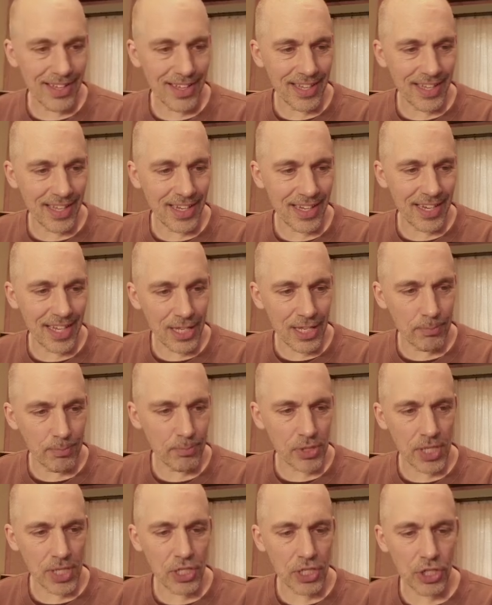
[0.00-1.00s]
in
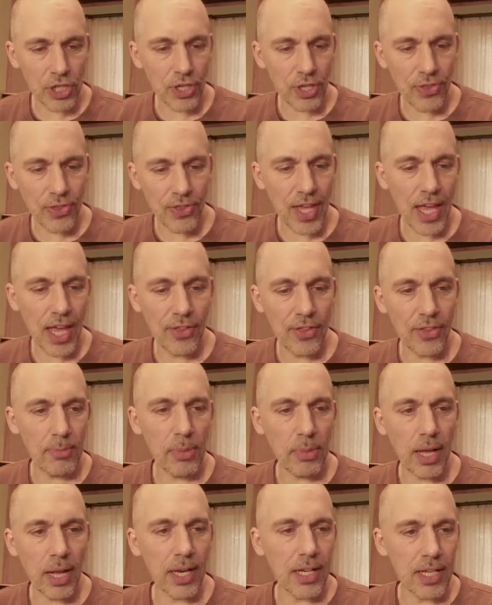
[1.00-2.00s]
position, then the
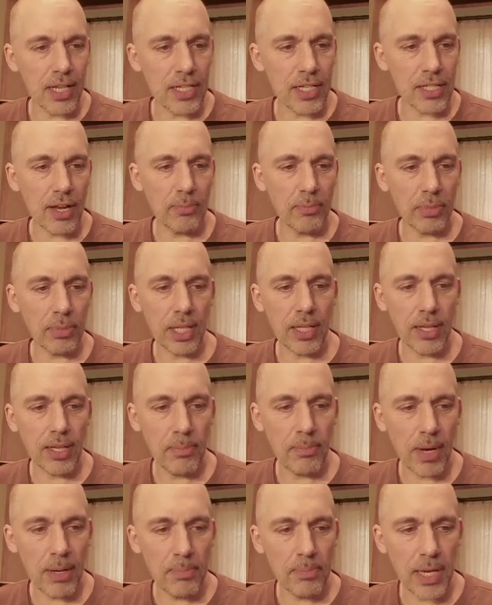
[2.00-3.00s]
plugin is completely
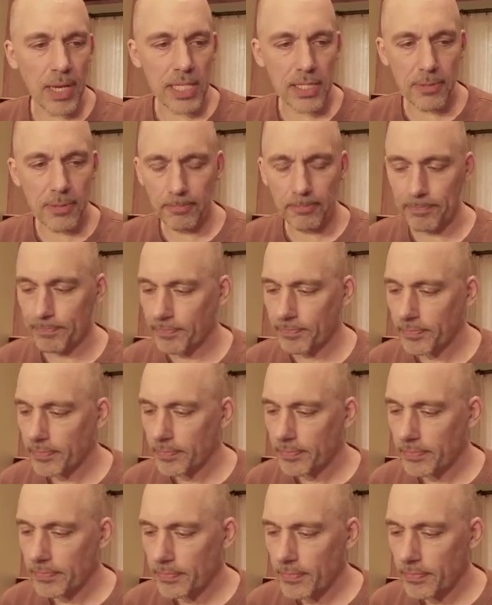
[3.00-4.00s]
bypassed.
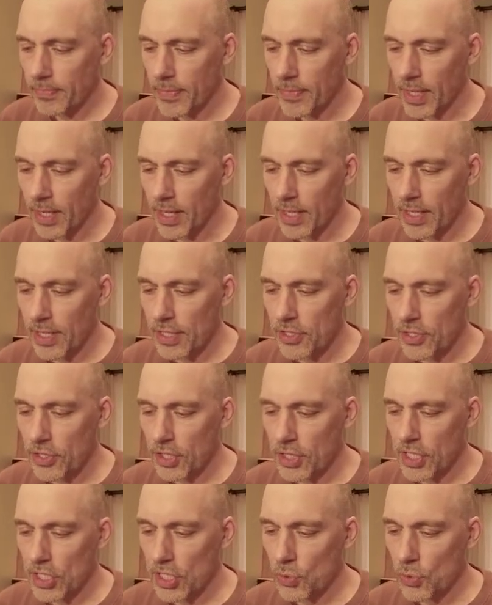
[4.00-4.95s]
So you can